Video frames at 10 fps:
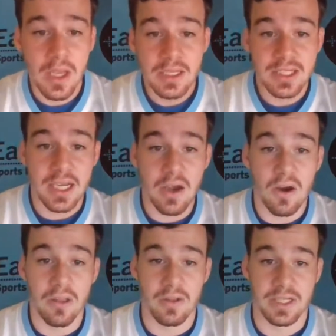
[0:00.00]
Check out
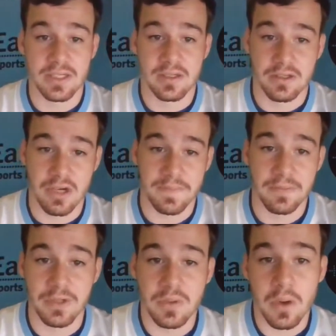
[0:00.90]
all the links in the
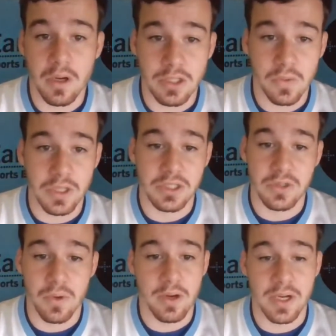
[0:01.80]
description between our Twitch,
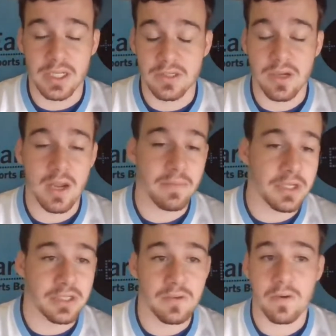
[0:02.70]
Twitter, Instagram,
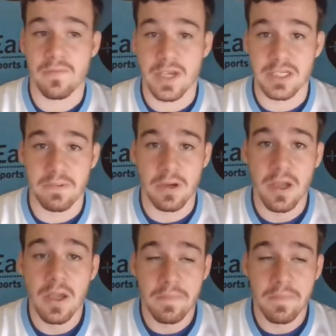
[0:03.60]
Discord, Facebook,